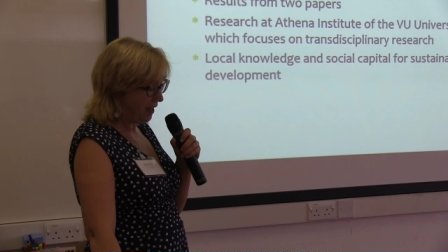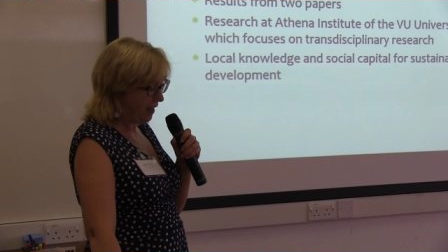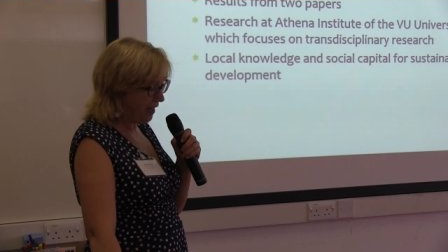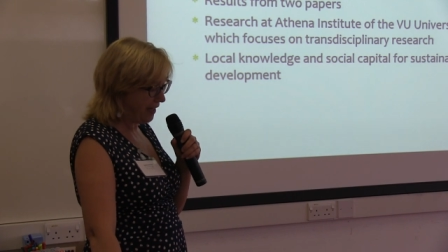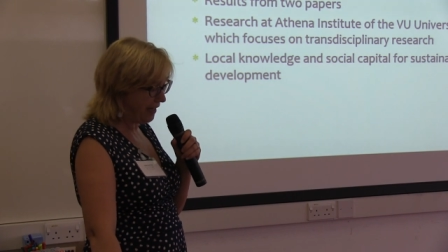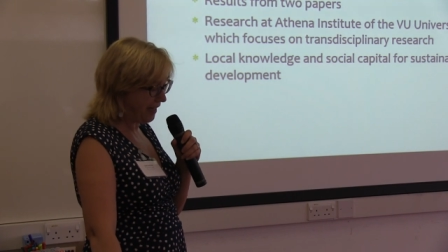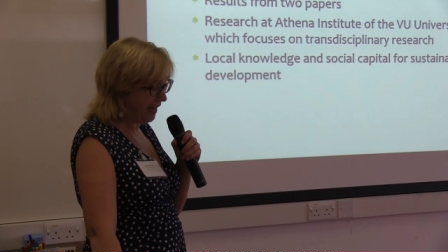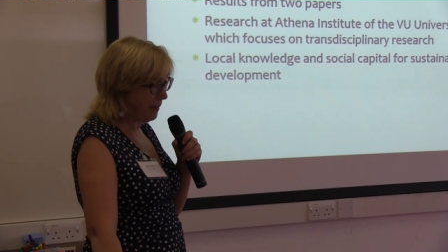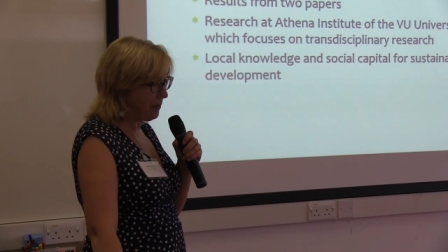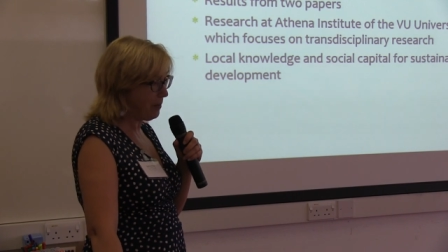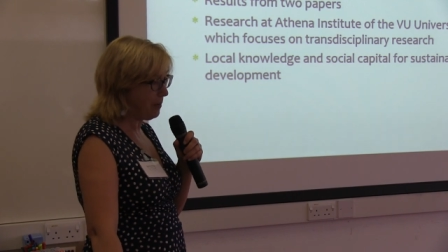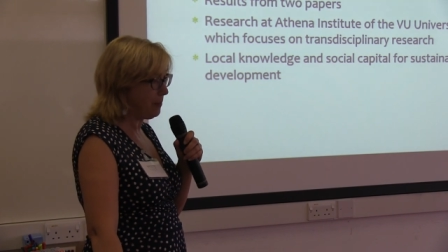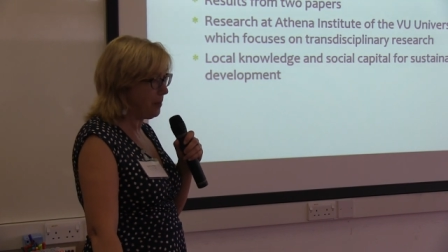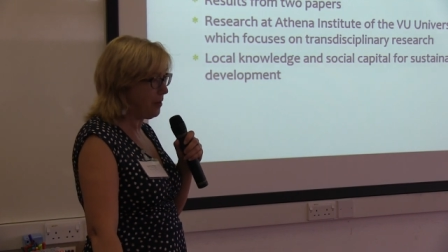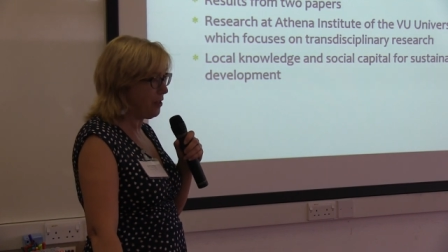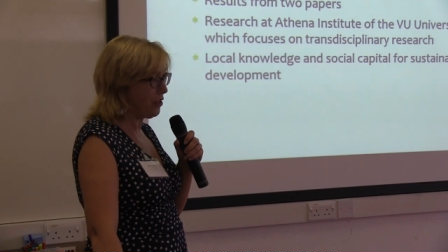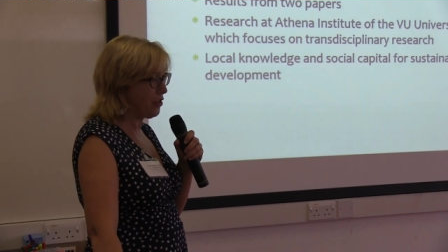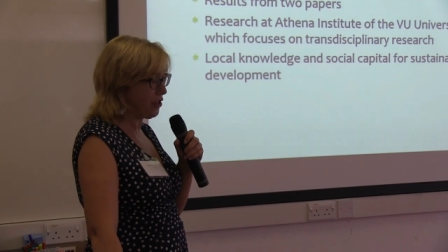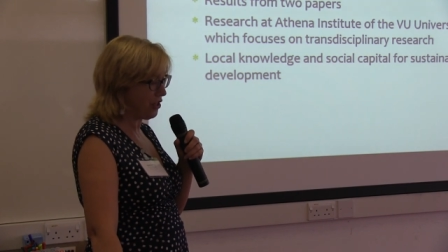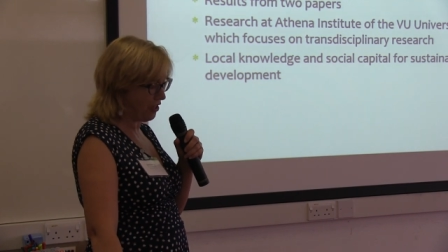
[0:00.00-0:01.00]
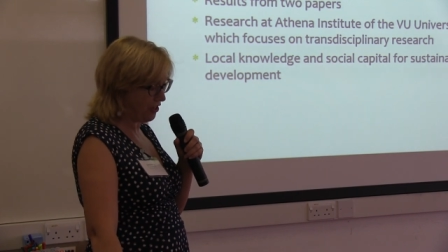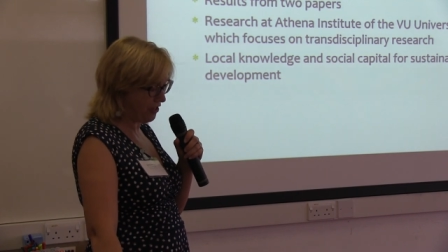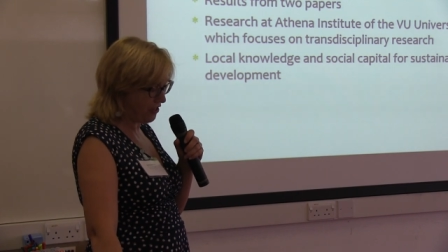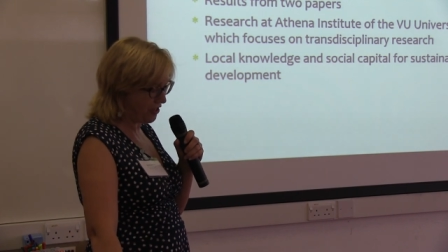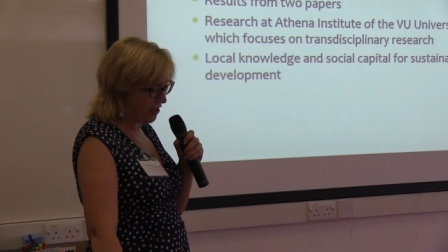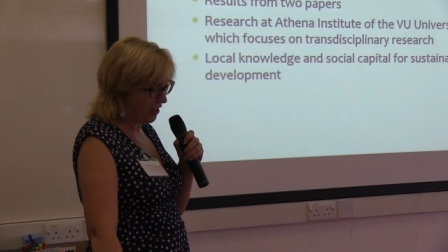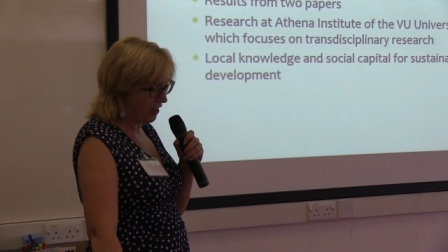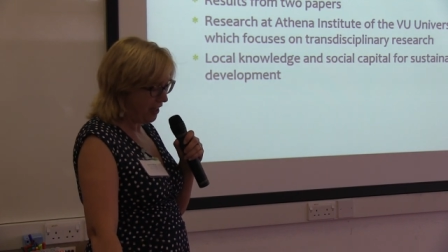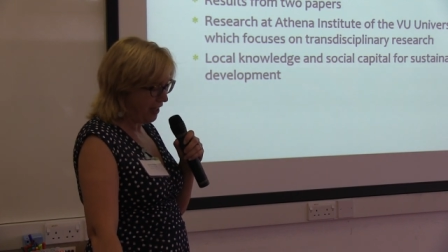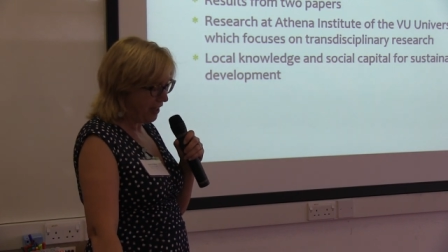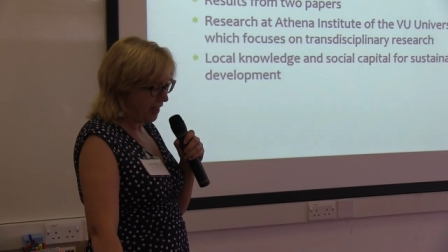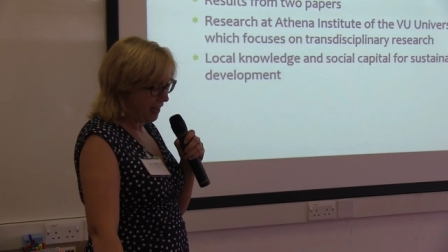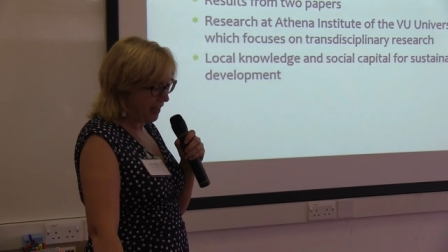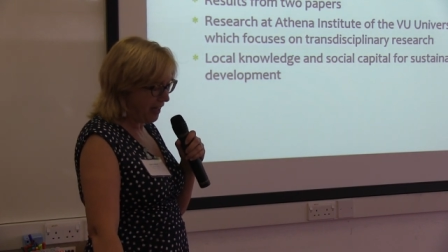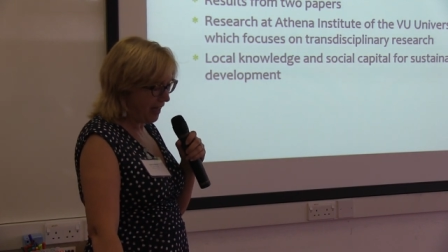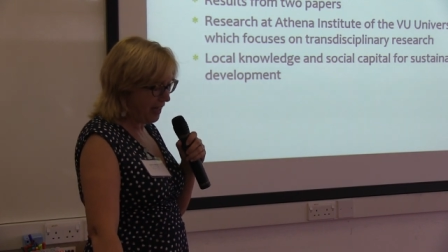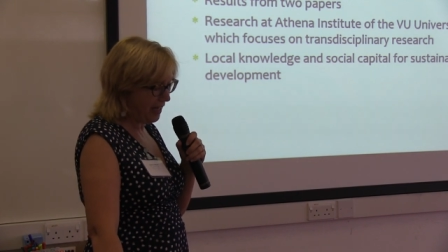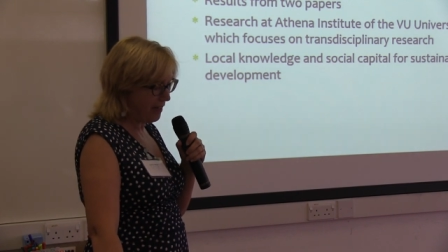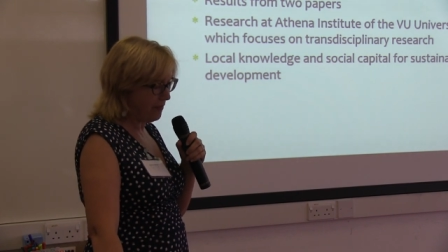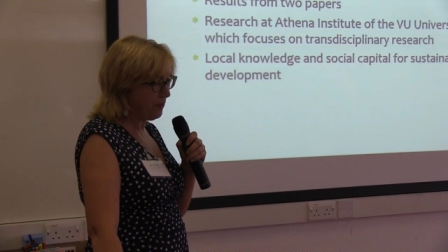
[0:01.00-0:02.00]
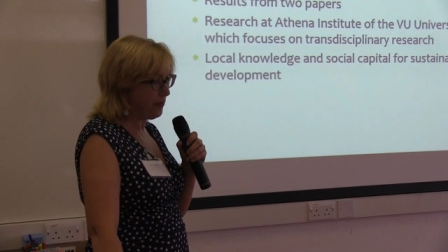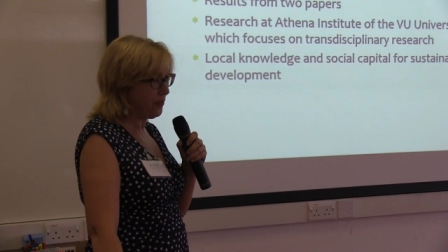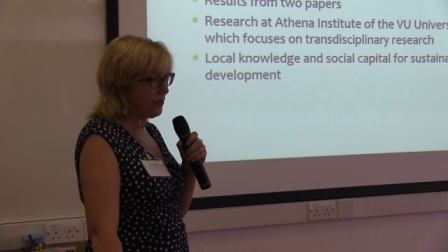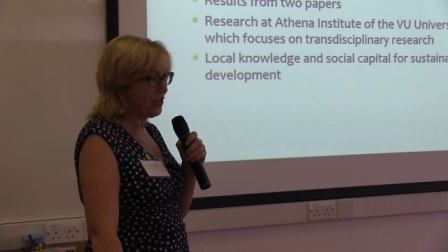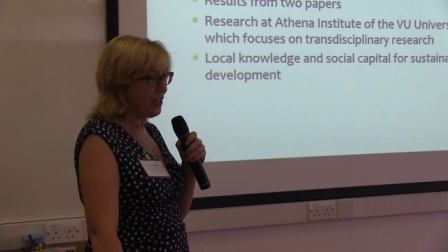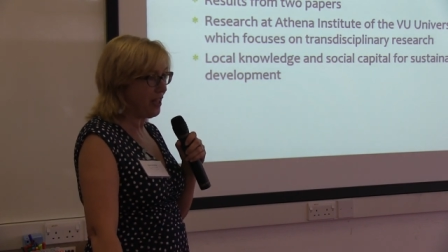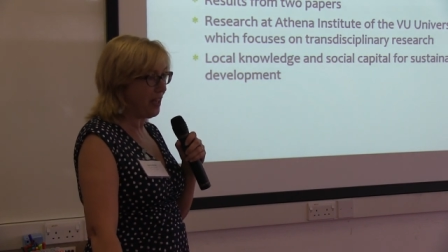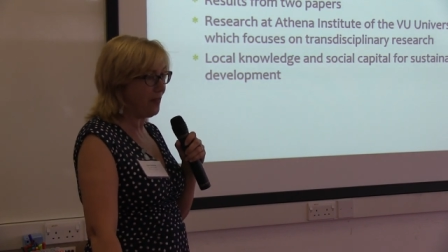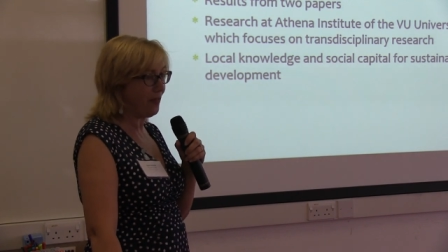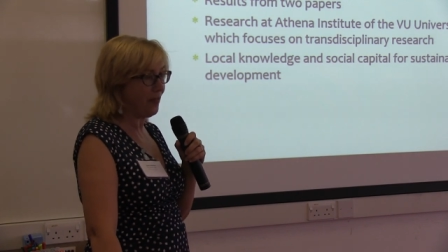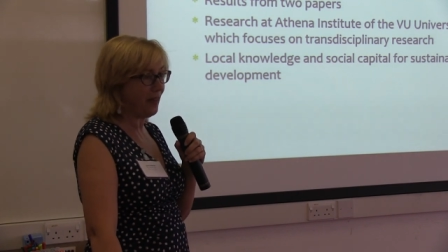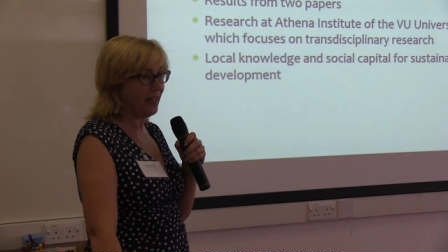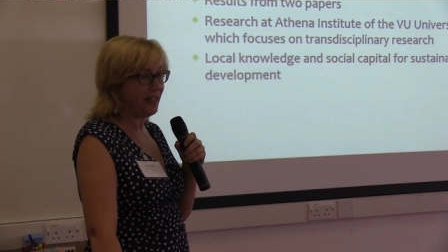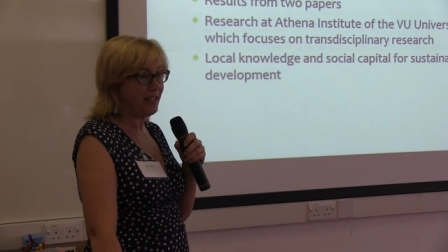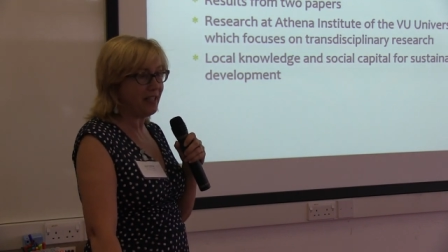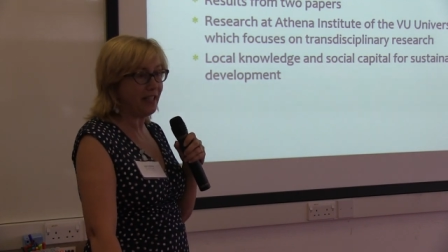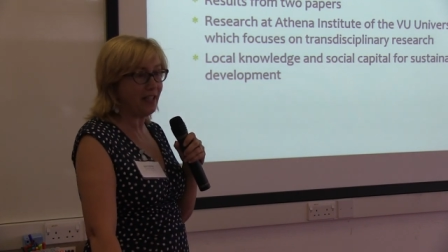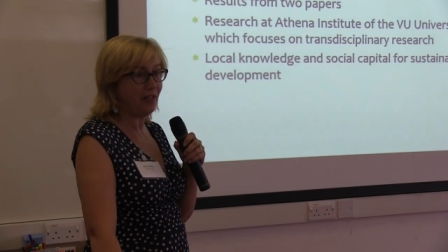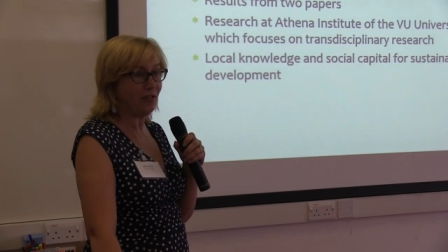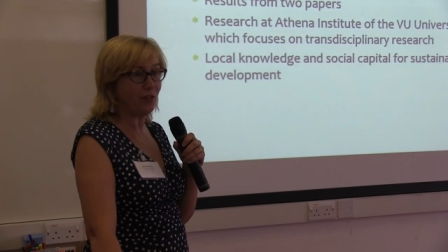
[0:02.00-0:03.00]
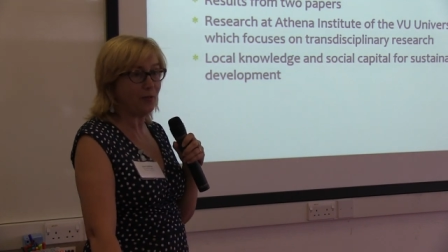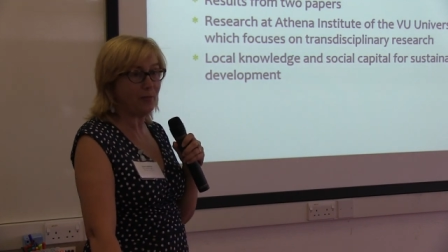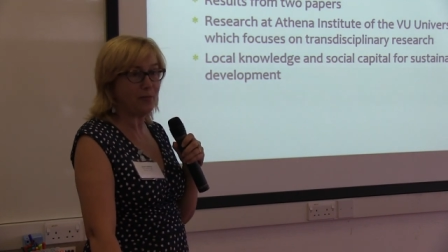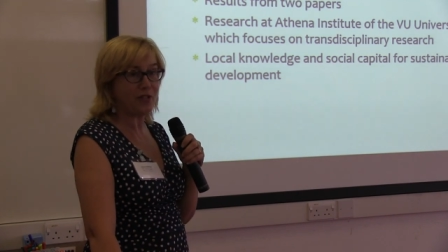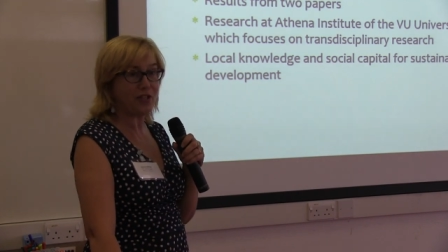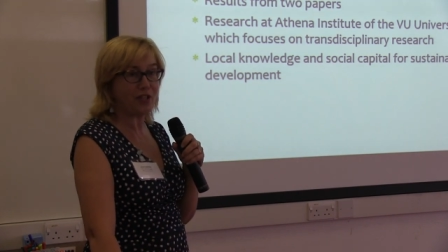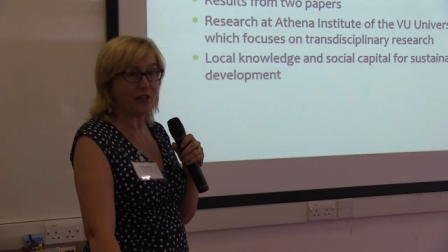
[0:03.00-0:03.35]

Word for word: I K M agent, K M four Dev and D groups,